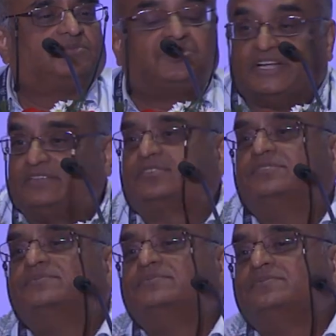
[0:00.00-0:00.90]
chits,
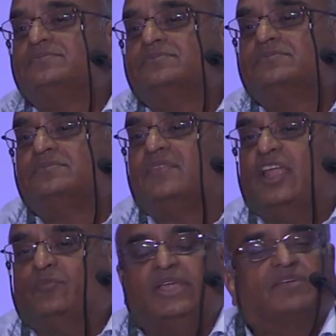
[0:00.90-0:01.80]

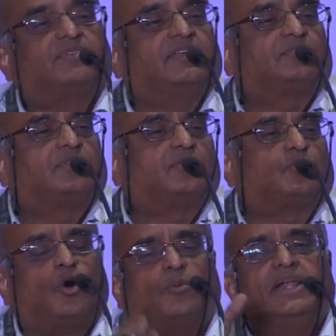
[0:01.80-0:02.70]
NBFCs,
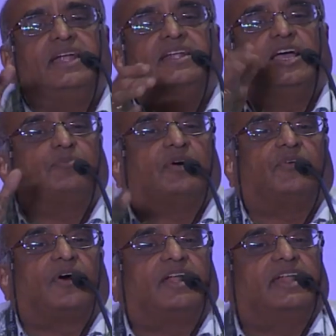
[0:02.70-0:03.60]
so many type of
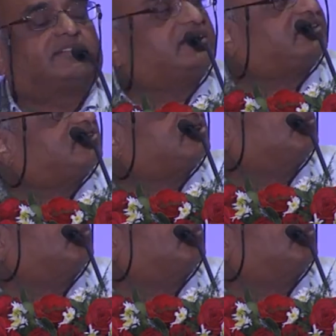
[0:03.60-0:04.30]
organizations they